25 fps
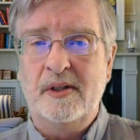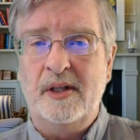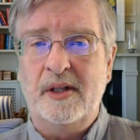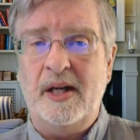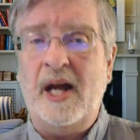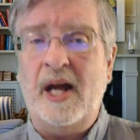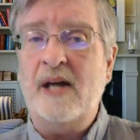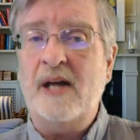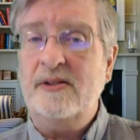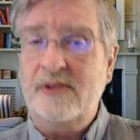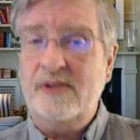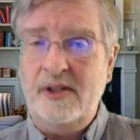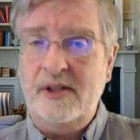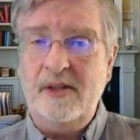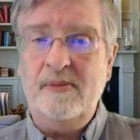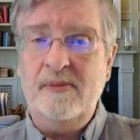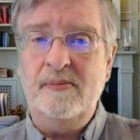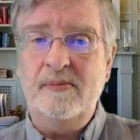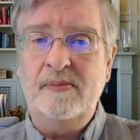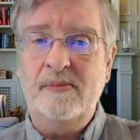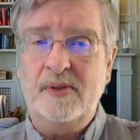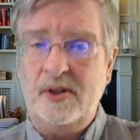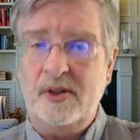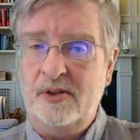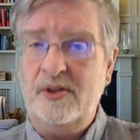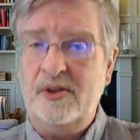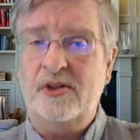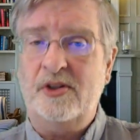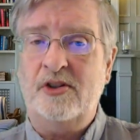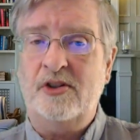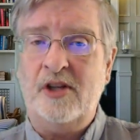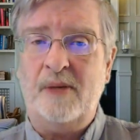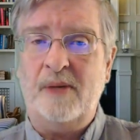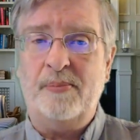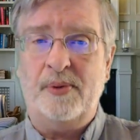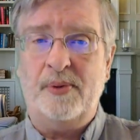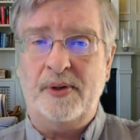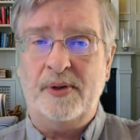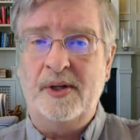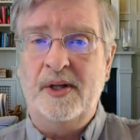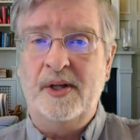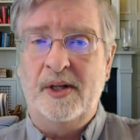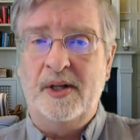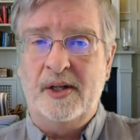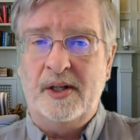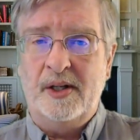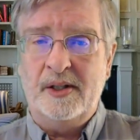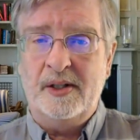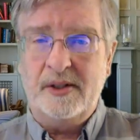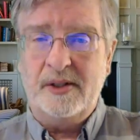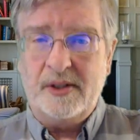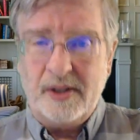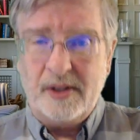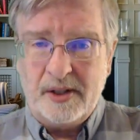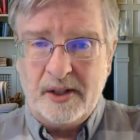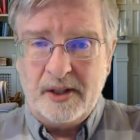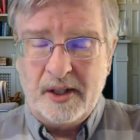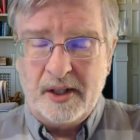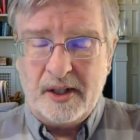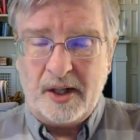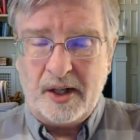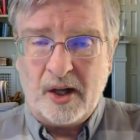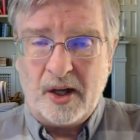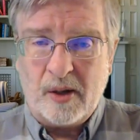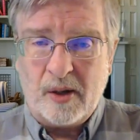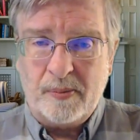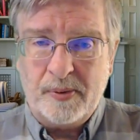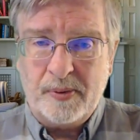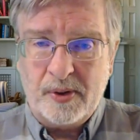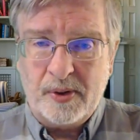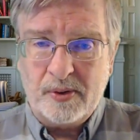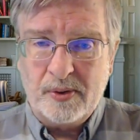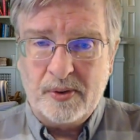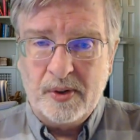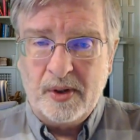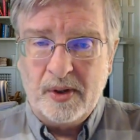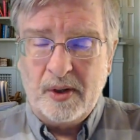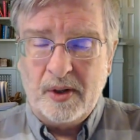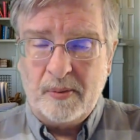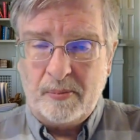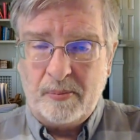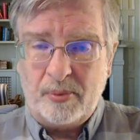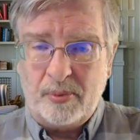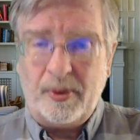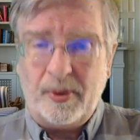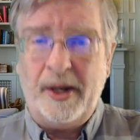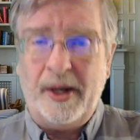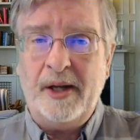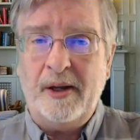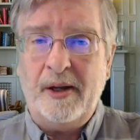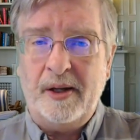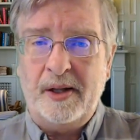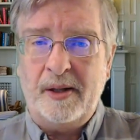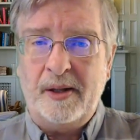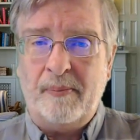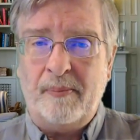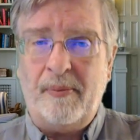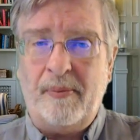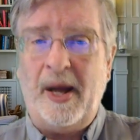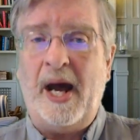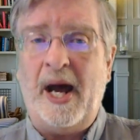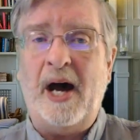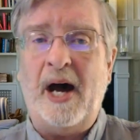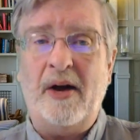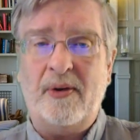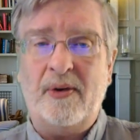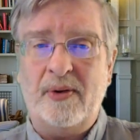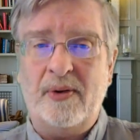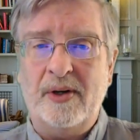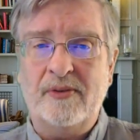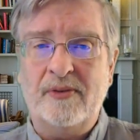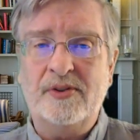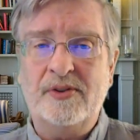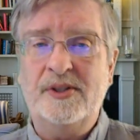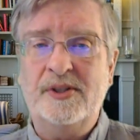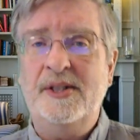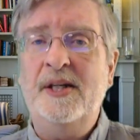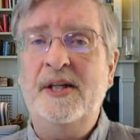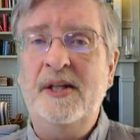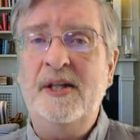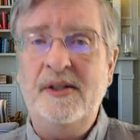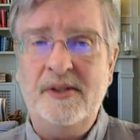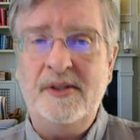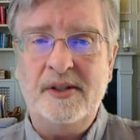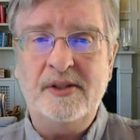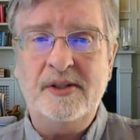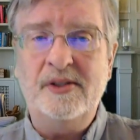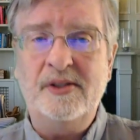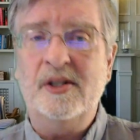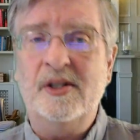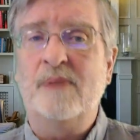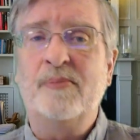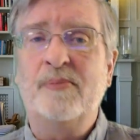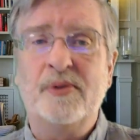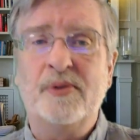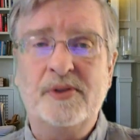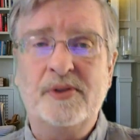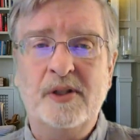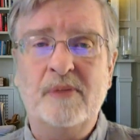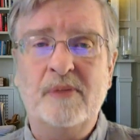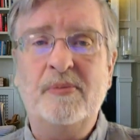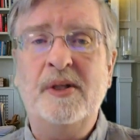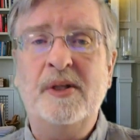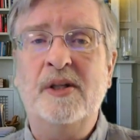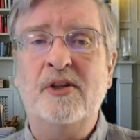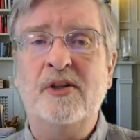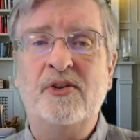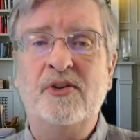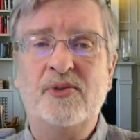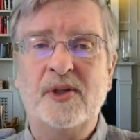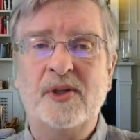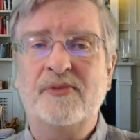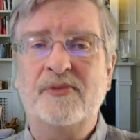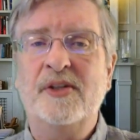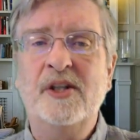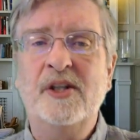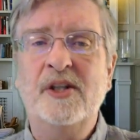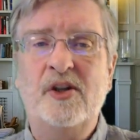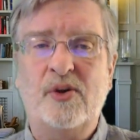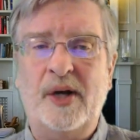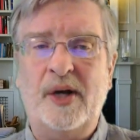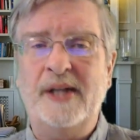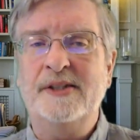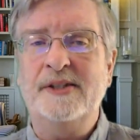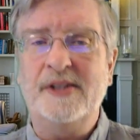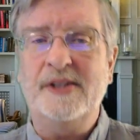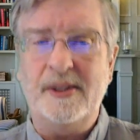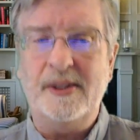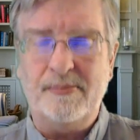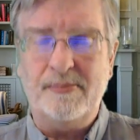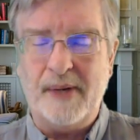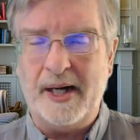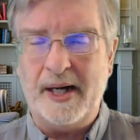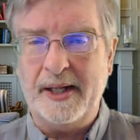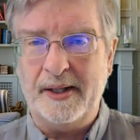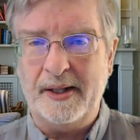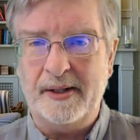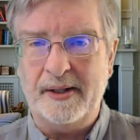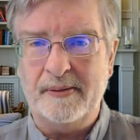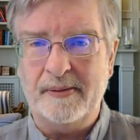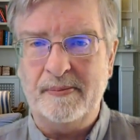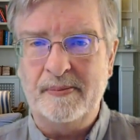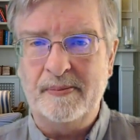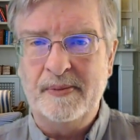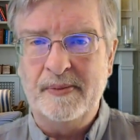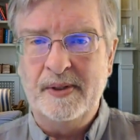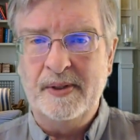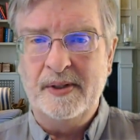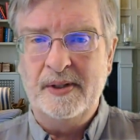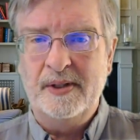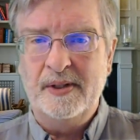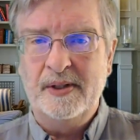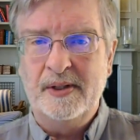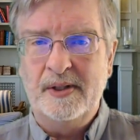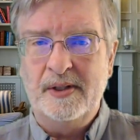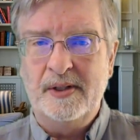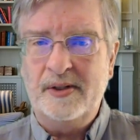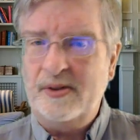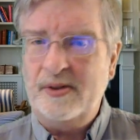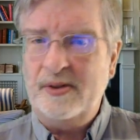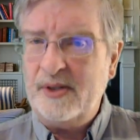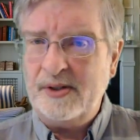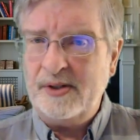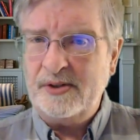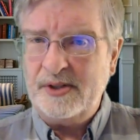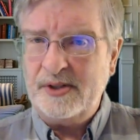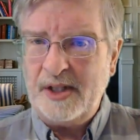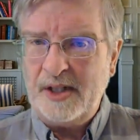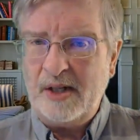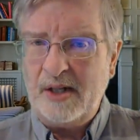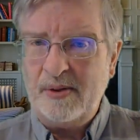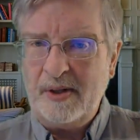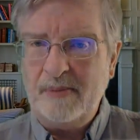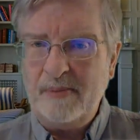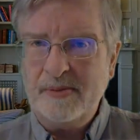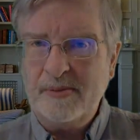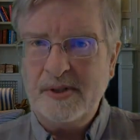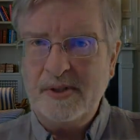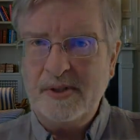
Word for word: And ask Him, the Good Shepherd, to help you break the pattern of seeing these numbers and being driven crazy by them. Do you understand what I'm